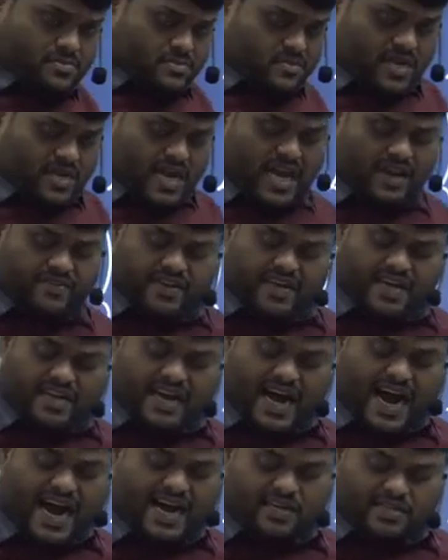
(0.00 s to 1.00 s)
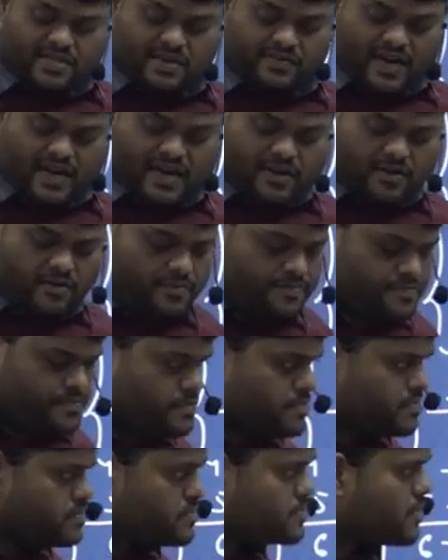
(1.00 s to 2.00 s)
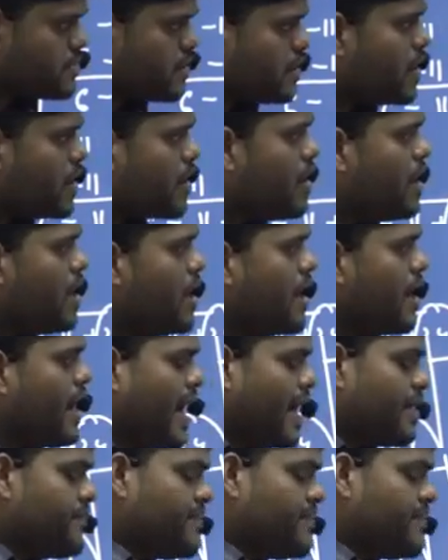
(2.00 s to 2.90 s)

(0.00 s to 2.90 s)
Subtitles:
and we can add the value and we